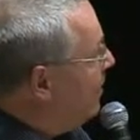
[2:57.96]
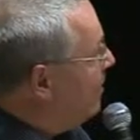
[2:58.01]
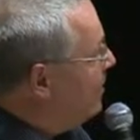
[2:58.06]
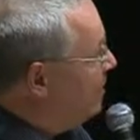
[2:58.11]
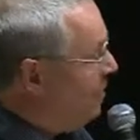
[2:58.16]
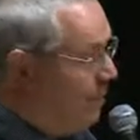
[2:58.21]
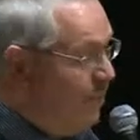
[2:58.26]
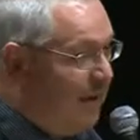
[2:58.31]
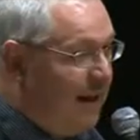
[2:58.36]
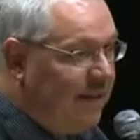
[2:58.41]

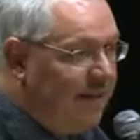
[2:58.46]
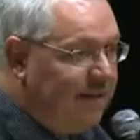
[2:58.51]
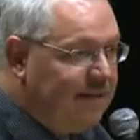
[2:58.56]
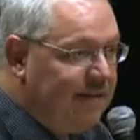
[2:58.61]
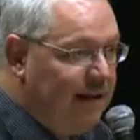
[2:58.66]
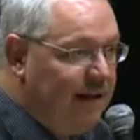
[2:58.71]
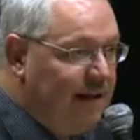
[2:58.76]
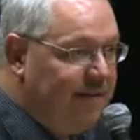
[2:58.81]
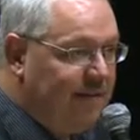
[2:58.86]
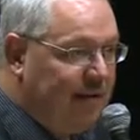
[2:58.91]
the blood
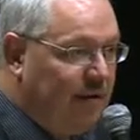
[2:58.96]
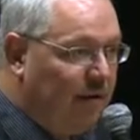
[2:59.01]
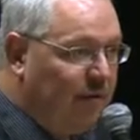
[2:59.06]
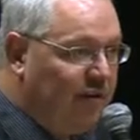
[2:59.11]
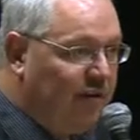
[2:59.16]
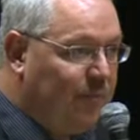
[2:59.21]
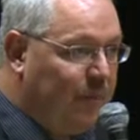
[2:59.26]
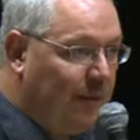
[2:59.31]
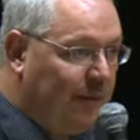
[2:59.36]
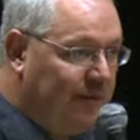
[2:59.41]
cells that are
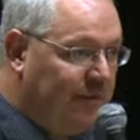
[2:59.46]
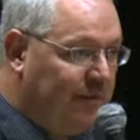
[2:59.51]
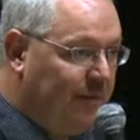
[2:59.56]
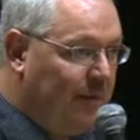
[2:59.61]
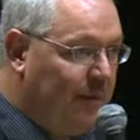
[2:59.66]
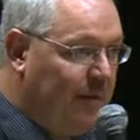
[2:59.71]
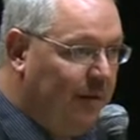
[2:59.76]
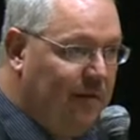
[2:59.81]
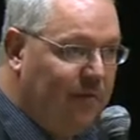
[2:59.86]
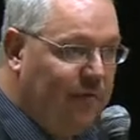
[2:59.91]

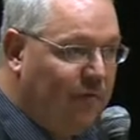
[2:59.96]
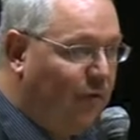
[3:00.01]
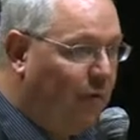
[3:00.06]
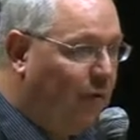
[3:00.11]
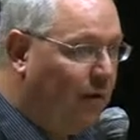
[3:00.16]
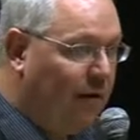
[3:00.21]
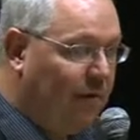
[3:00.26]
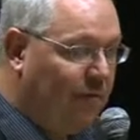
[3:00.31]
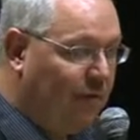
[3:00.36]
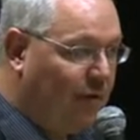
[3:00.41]
responsible
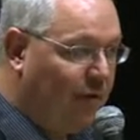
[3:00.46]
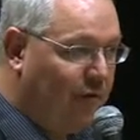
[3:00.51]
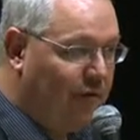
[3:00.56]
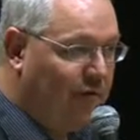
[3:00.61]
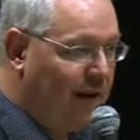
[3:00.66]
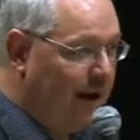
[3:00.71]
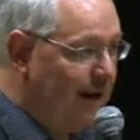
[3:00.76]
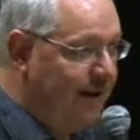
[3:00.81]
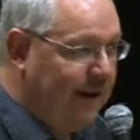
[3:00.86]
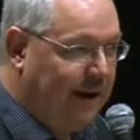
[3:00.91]
for
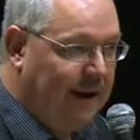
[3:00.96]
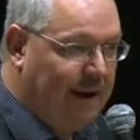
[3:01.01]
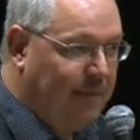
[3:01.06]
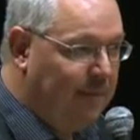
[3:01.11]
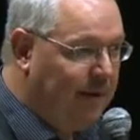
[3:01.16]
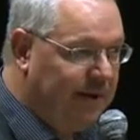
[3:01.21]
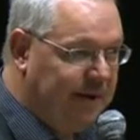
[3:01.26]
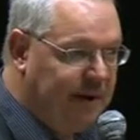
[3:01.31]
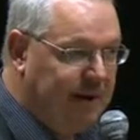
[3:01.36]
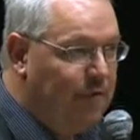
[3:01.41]
fighting
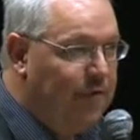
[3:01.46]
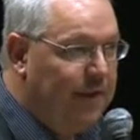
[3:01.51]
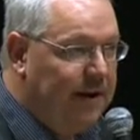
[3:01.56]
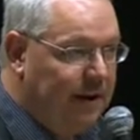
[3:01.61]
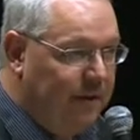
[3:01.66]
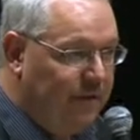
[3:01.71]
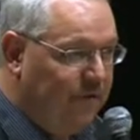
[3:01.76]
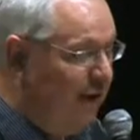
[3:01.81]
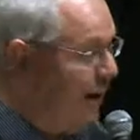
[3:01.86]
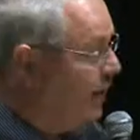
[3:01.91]
bacterial
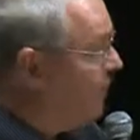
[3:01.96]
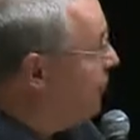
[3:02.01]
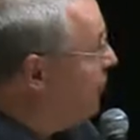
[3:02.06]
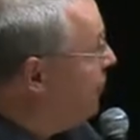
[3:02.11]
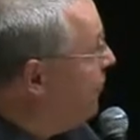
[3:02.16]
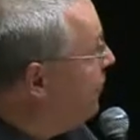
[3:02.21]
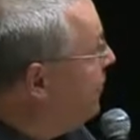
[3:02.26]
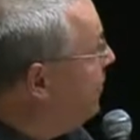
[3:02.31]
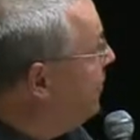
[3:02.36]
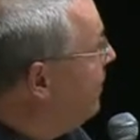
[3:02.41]

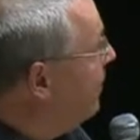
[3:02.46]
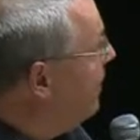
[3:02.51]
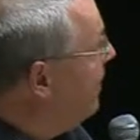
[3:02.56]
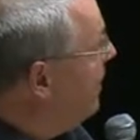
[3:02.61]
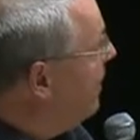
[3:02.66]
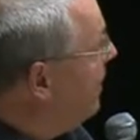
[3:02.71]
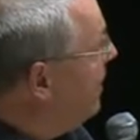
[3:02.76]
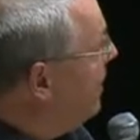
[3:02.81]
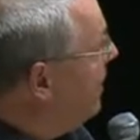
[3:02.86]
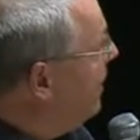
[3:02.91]
infections,
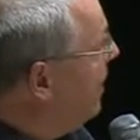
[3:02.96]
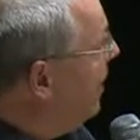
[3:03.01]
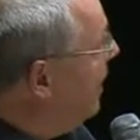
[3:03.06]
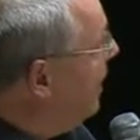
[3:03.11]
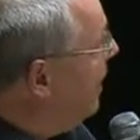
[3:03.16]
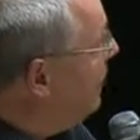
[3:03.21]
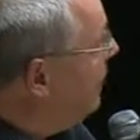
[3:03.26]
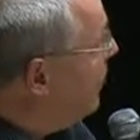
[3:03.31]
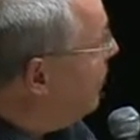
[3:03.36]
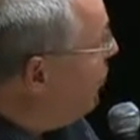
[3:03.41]

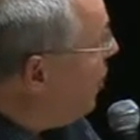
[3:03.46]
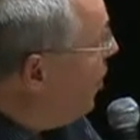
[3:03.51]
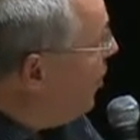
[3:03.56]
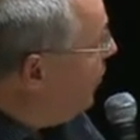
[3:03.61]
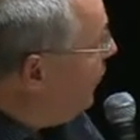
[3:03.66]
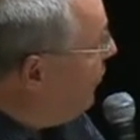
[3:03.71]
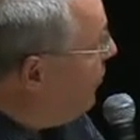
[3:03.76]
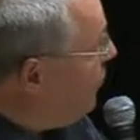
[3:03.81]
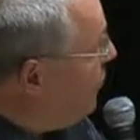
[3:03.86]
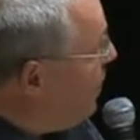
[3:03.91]
at the
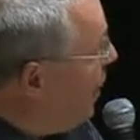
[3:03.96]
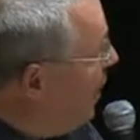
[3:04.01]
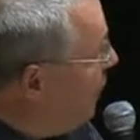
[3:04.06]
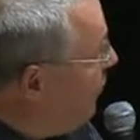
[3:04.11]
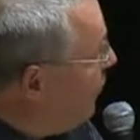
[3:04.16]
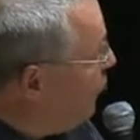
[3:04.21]
surface you have